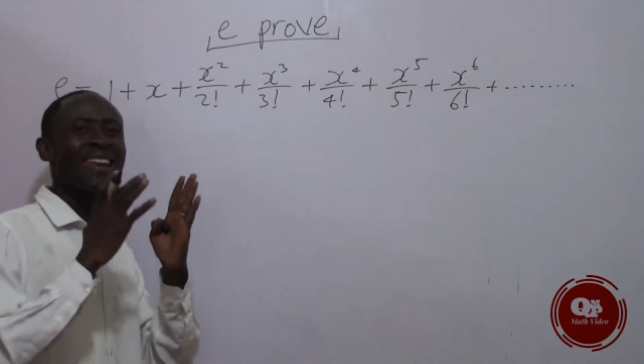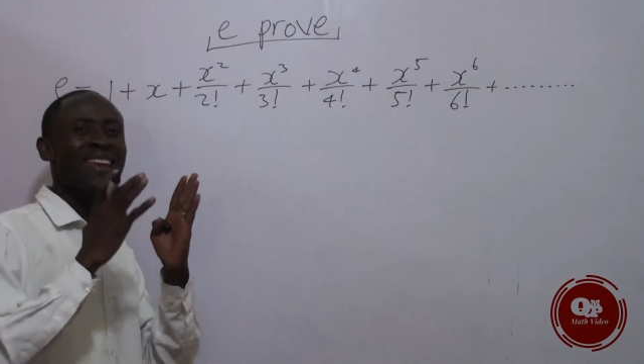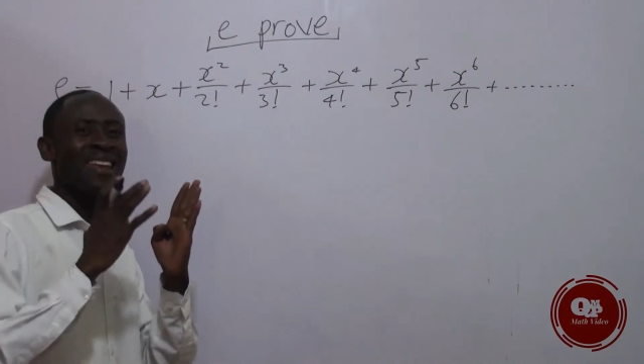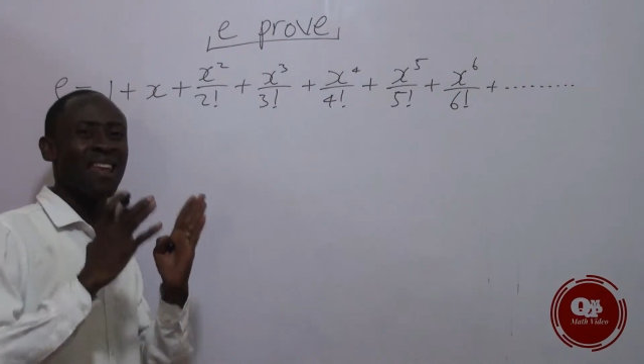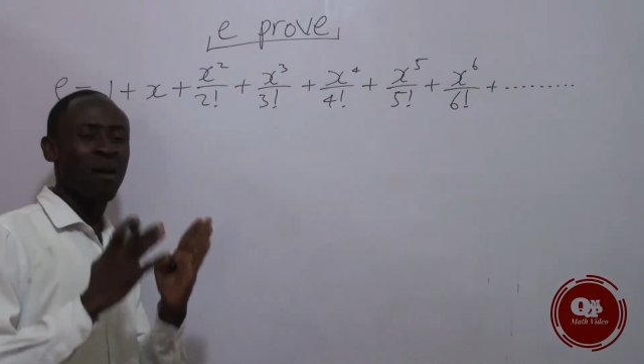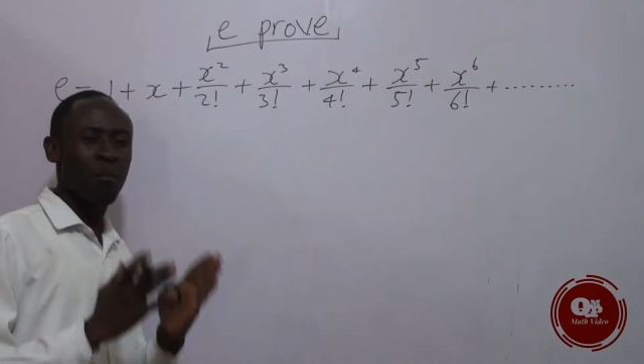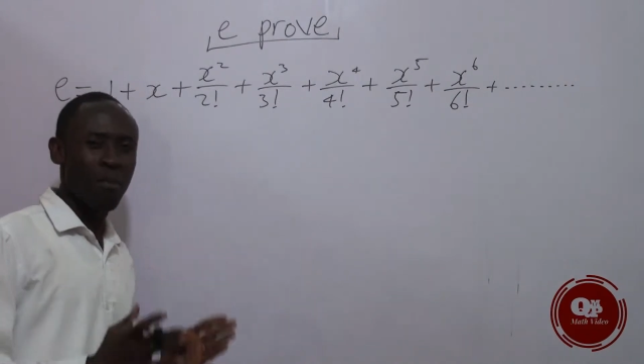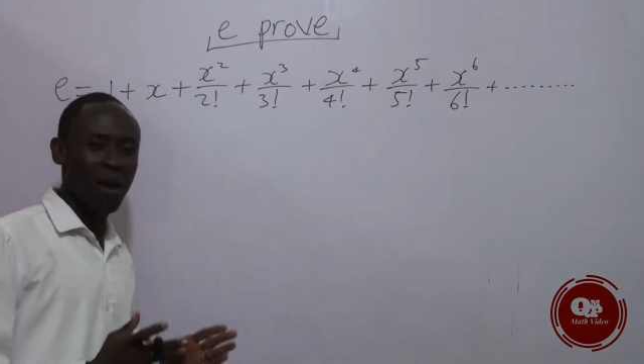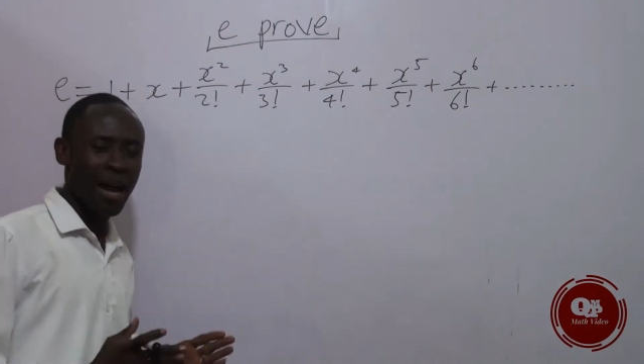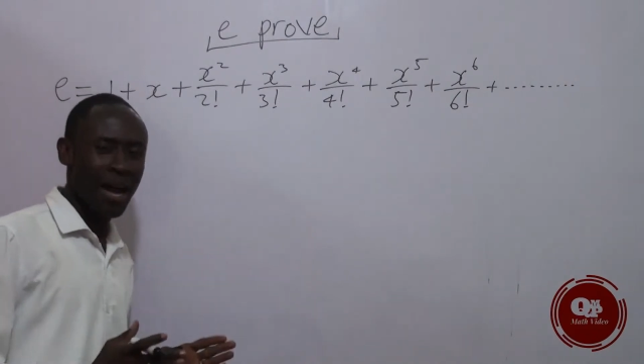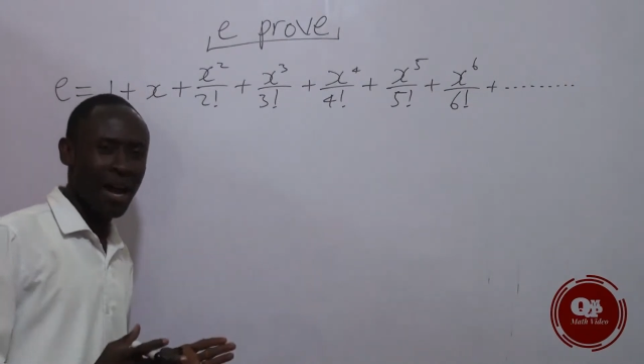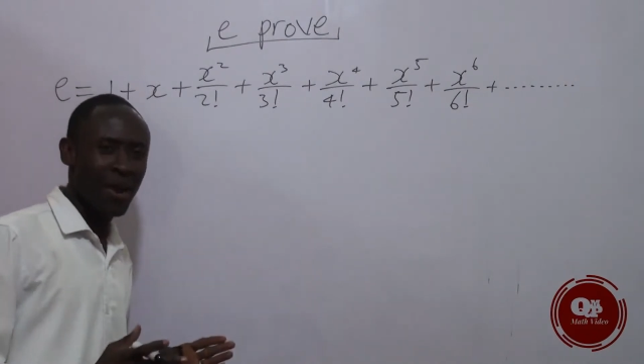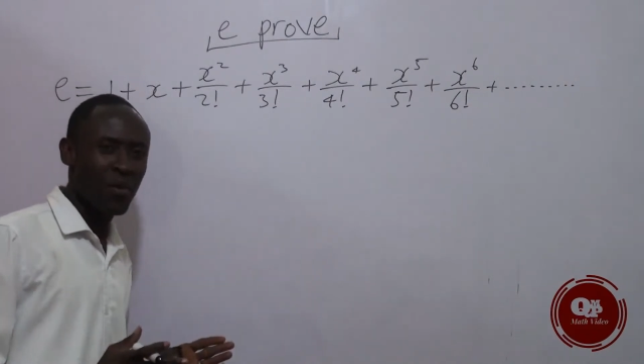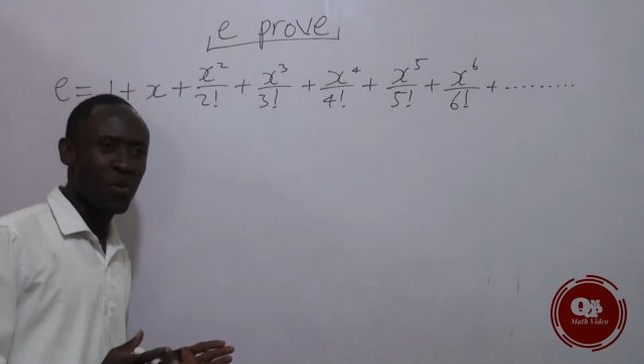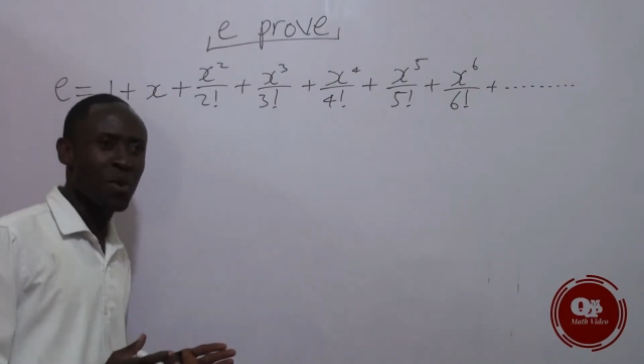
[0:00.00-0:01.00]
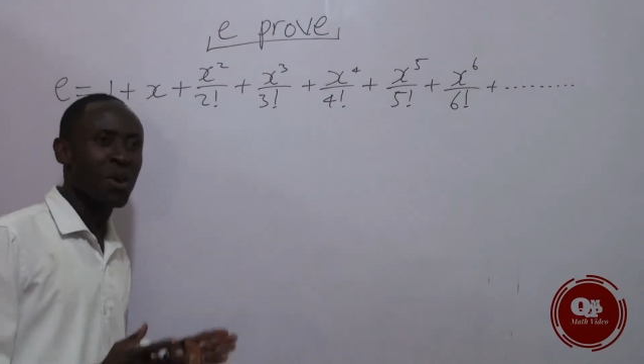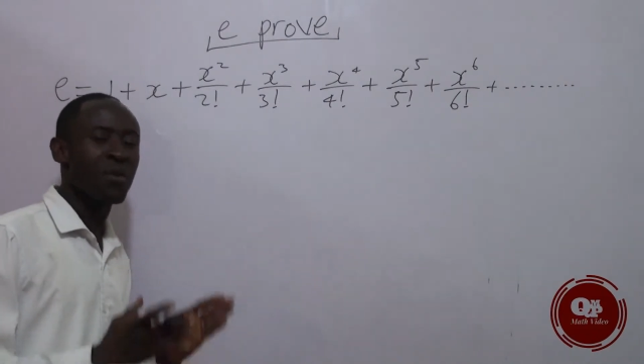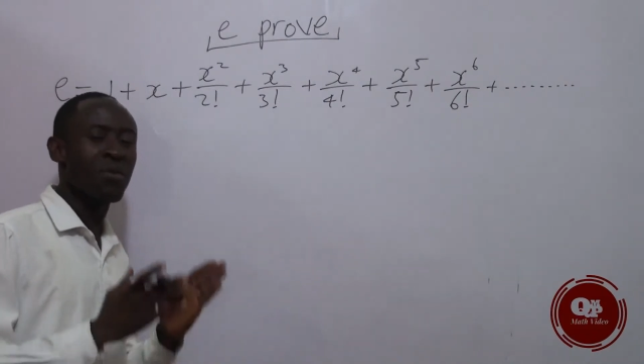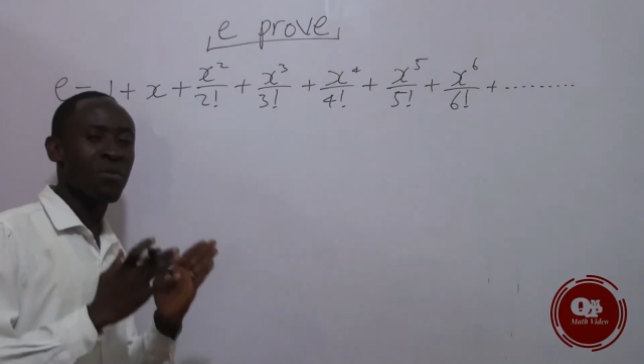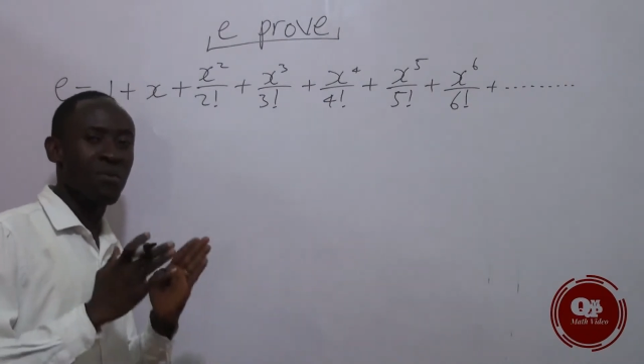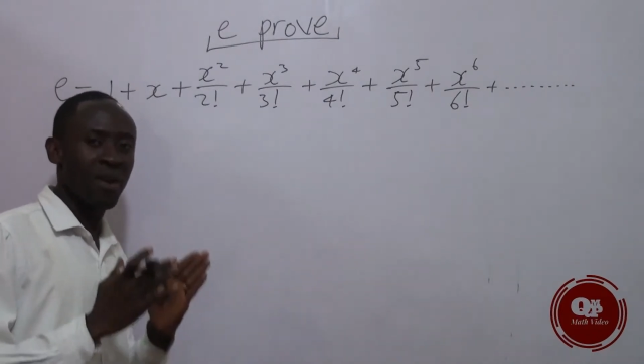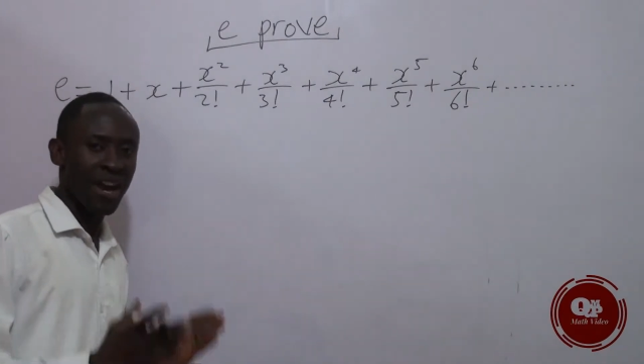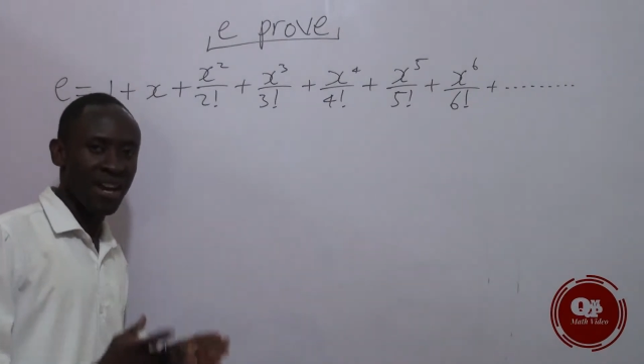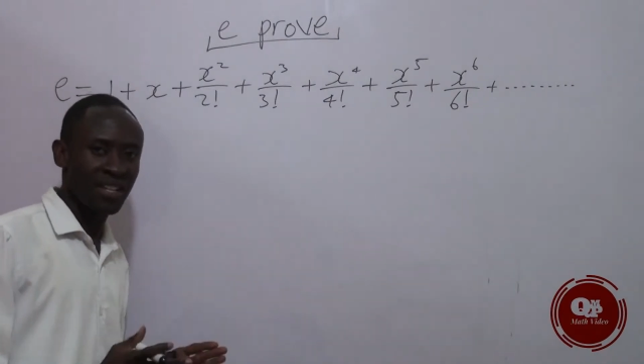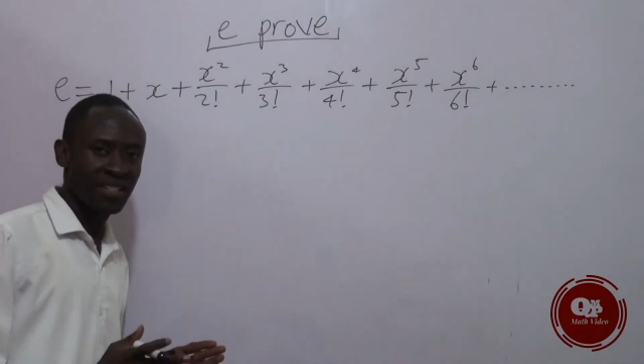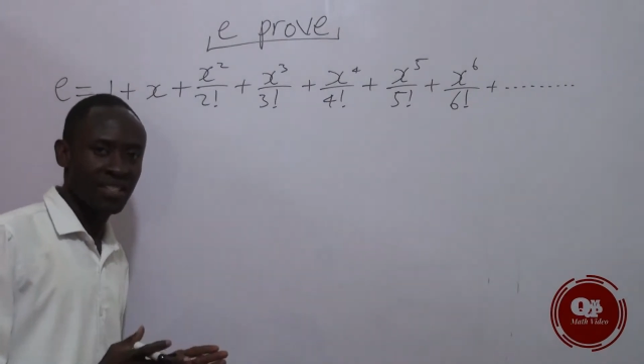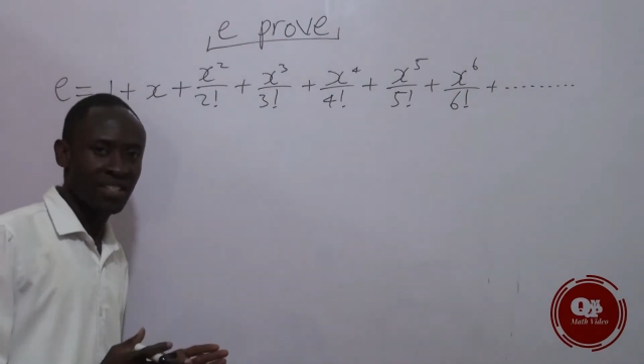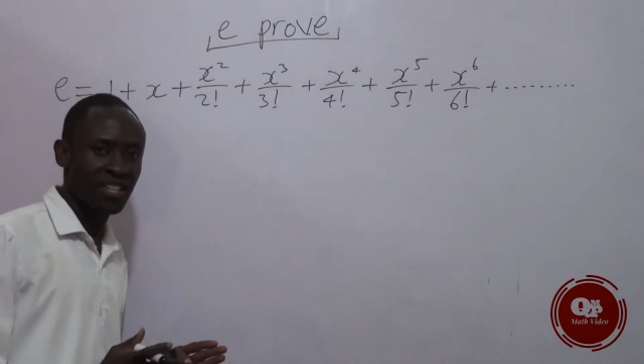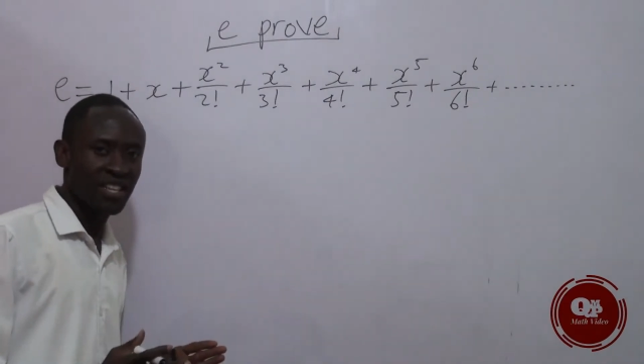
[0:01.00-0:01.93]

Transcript: number we write